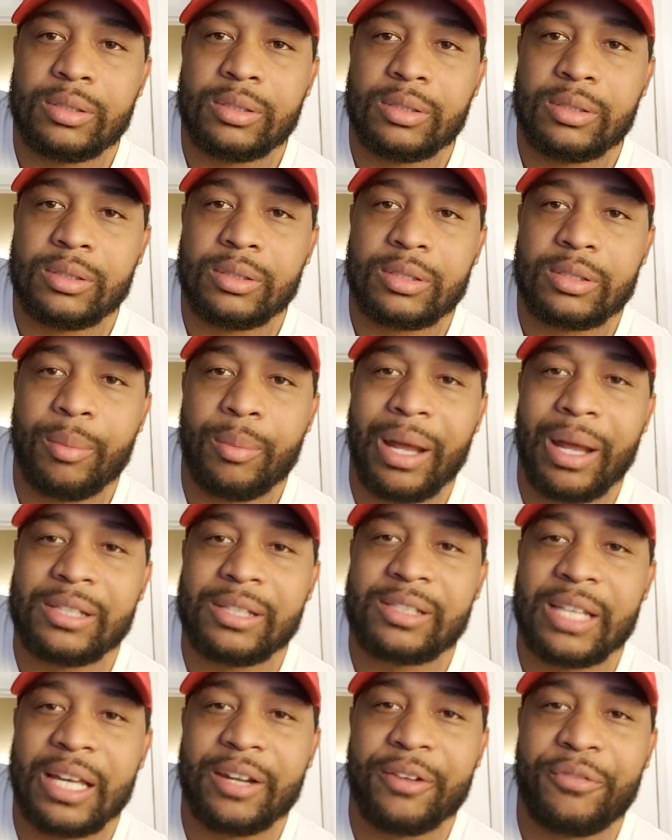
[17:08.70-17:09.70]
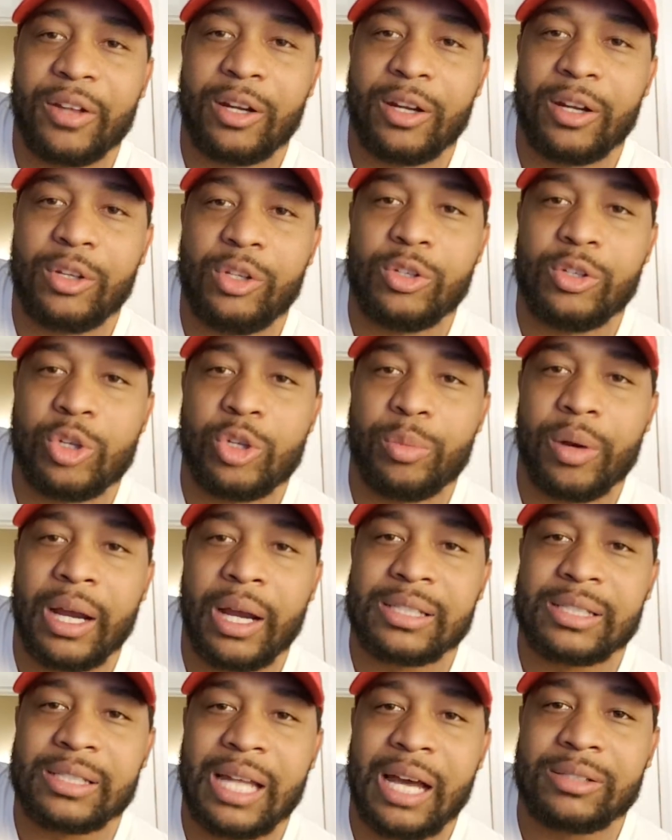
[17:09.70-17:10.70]
Somebody said a fellow YouTuber
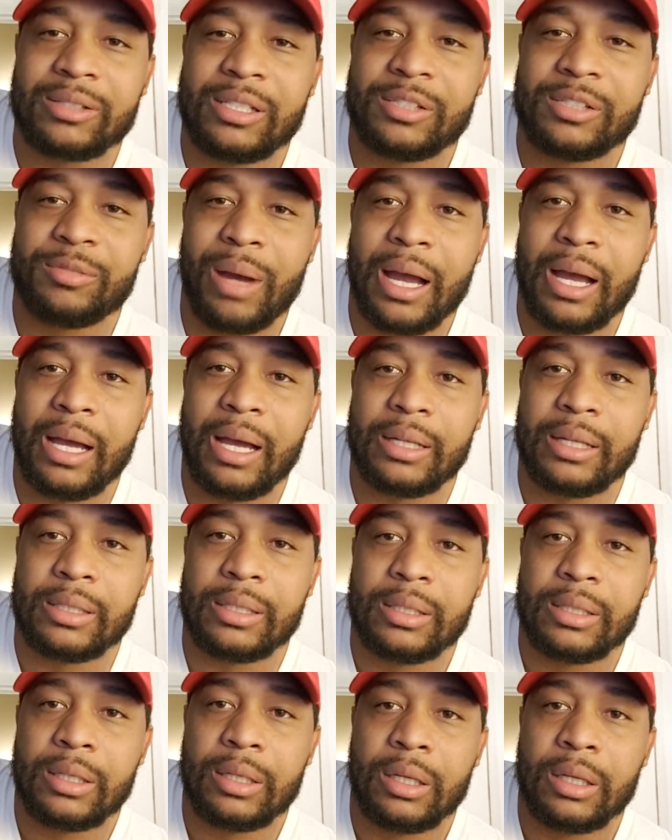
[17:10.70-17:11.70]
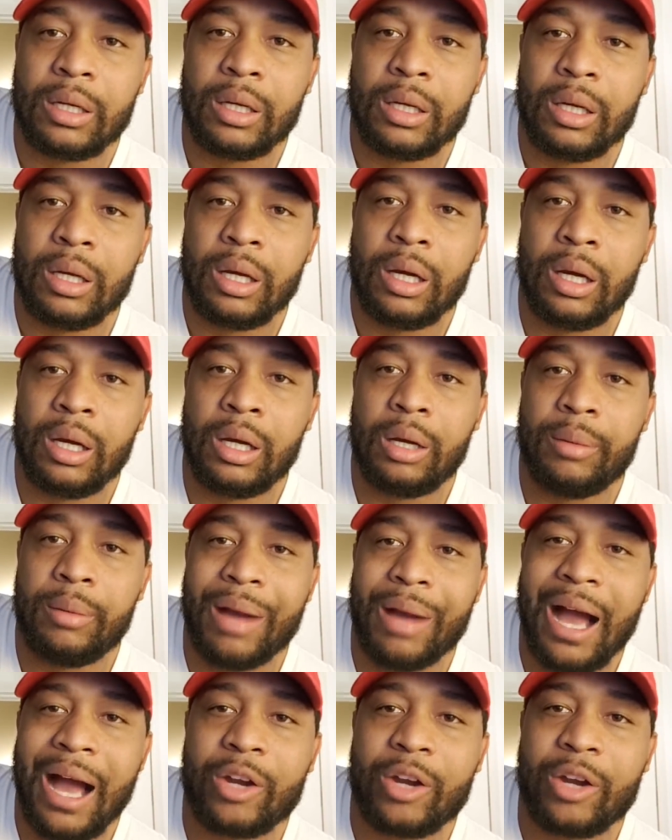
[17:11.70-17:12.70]
has lost his mind.
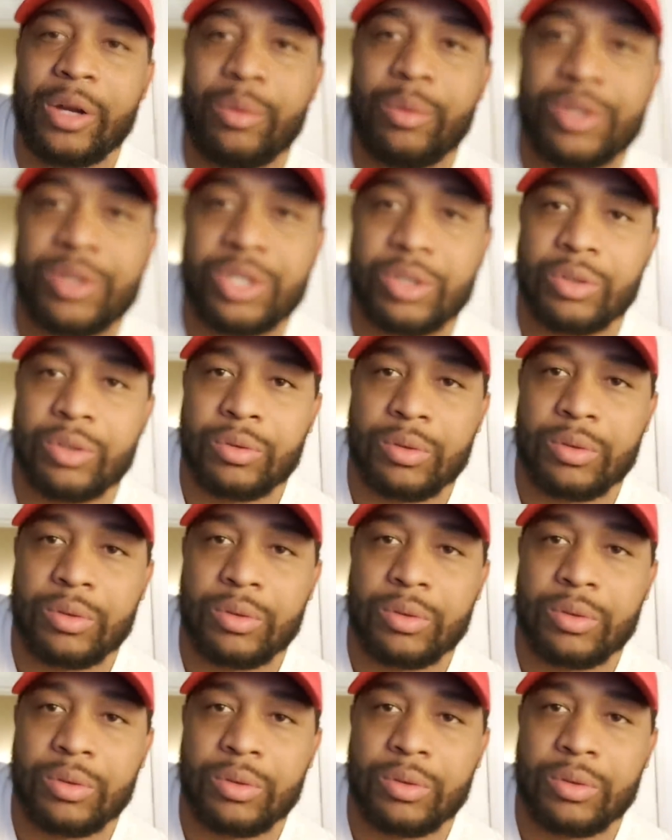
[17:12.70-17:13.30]
I agree with you.